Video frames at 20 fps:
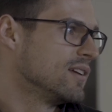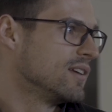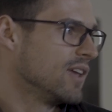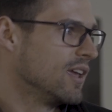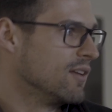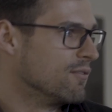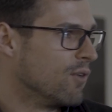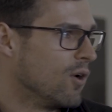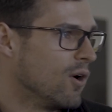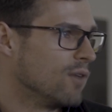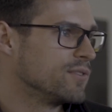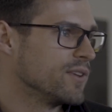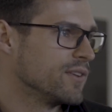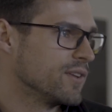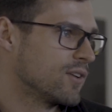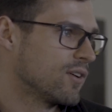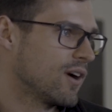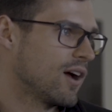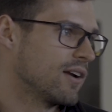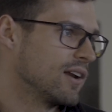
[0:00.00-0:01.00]
involved on the
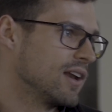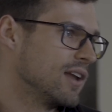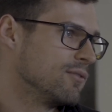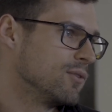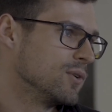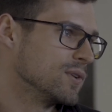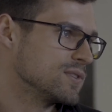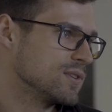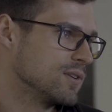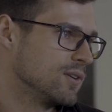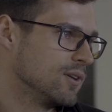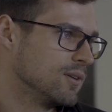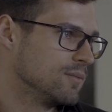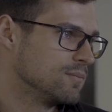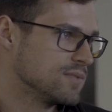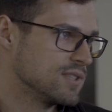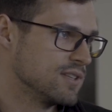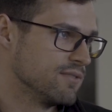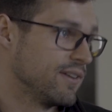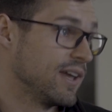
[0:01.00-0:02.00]
ground level to
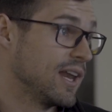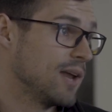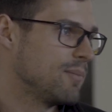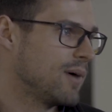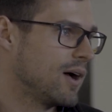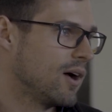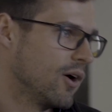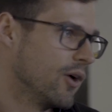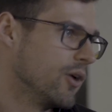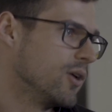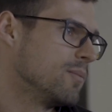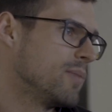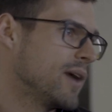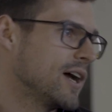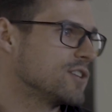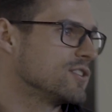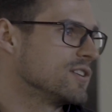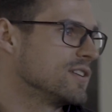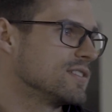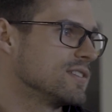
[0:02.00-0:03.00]
develop our own
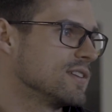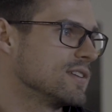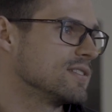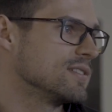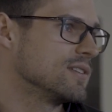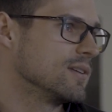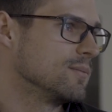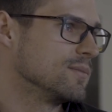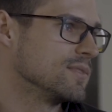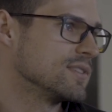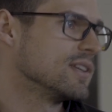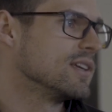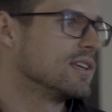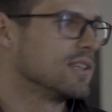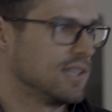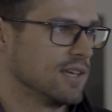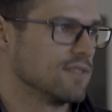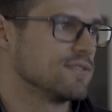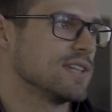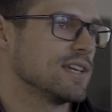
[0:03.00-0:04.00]
battery systems
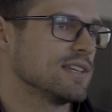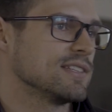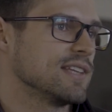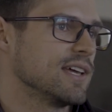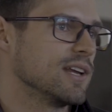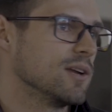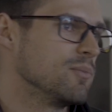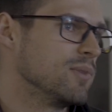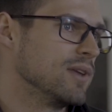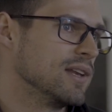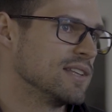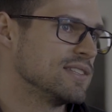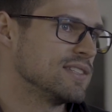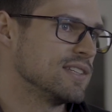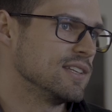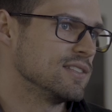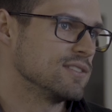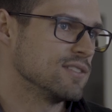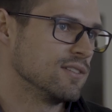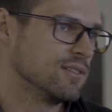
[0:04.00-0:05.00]
gives us that
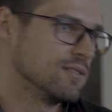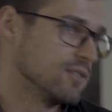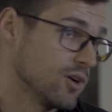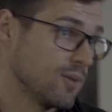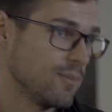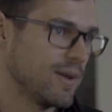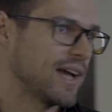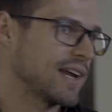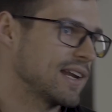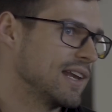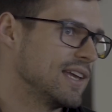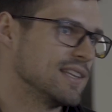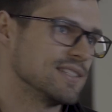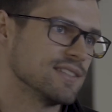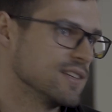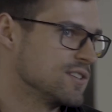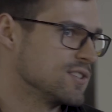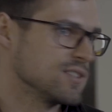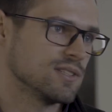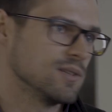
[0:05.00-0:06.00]
ability to go back
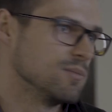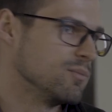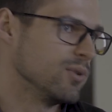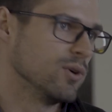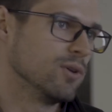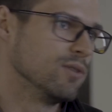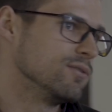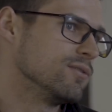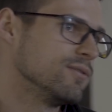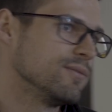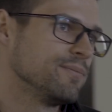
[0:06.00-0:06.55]
later and just improve.